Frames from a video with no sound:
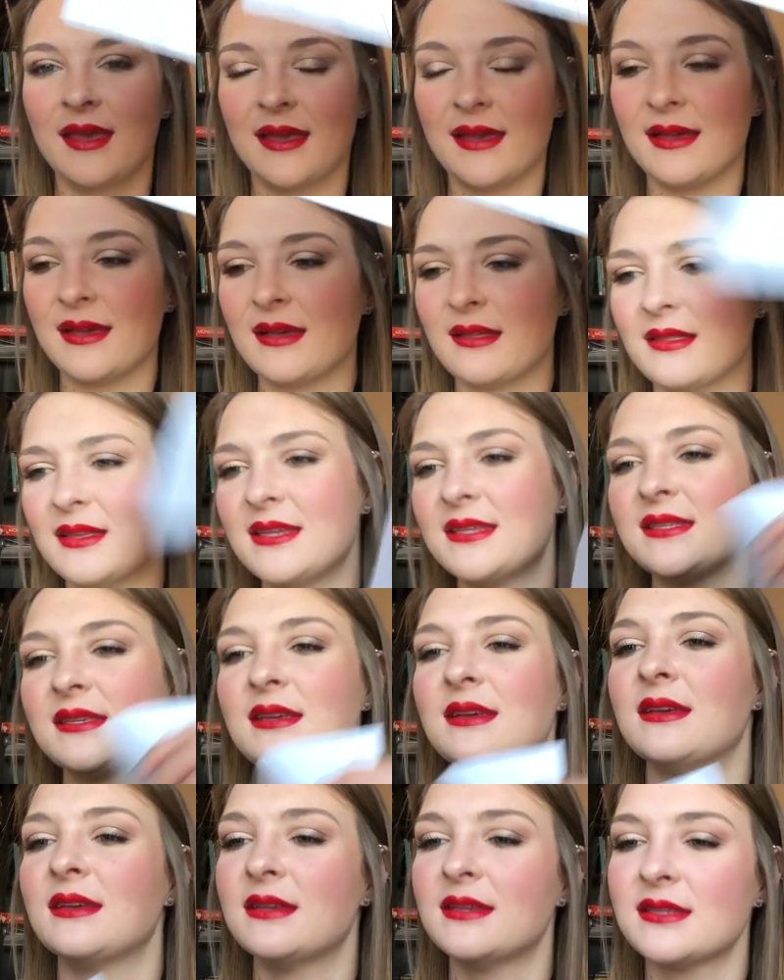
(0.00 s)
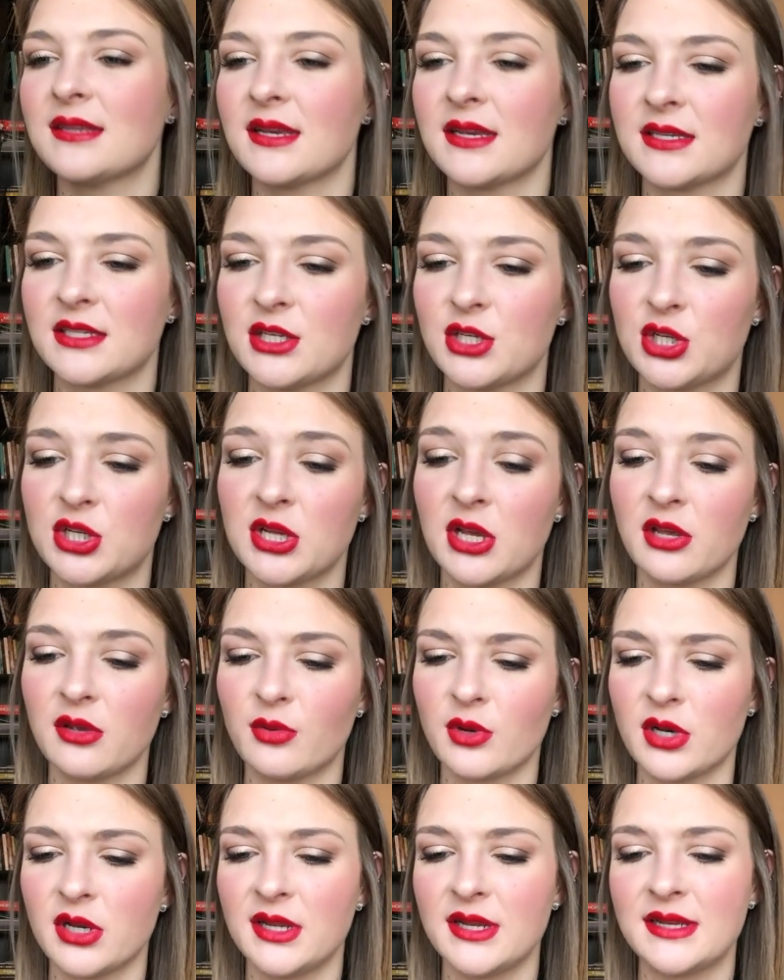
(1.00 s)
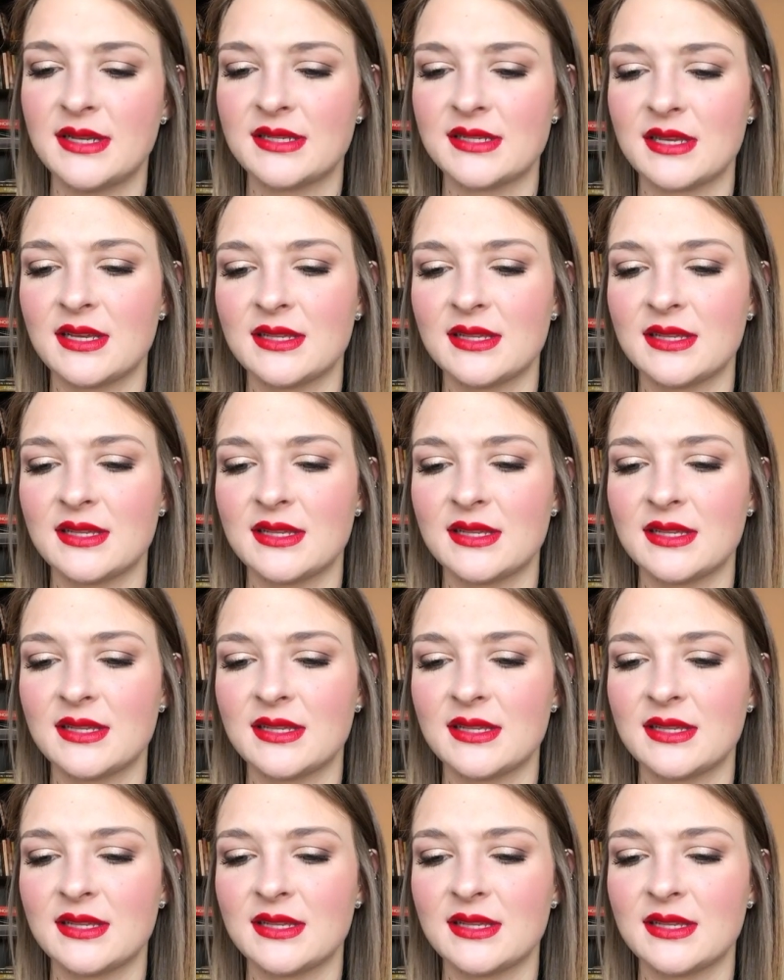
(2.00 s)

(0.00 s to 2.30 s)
this is, I guess I should tell you what it is.